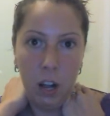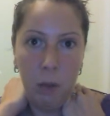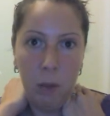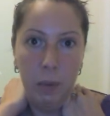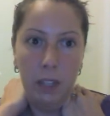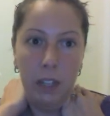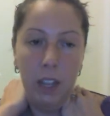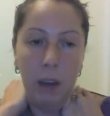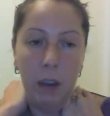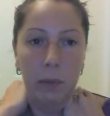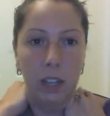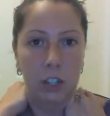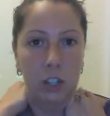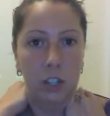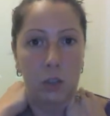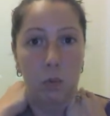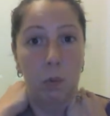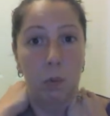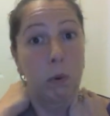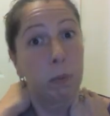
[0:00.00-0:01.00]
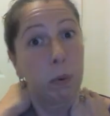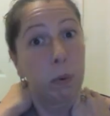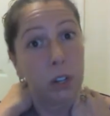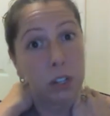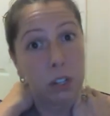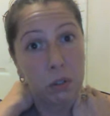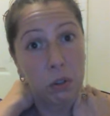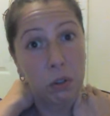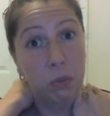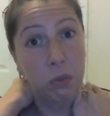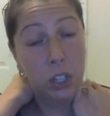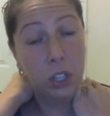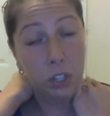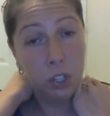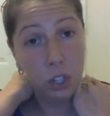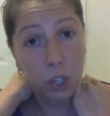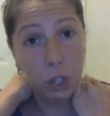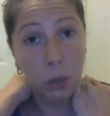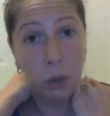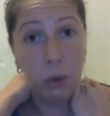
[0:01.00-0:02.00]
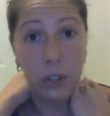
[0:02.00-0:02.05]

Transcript: helping them, and that's just one more person who needs you.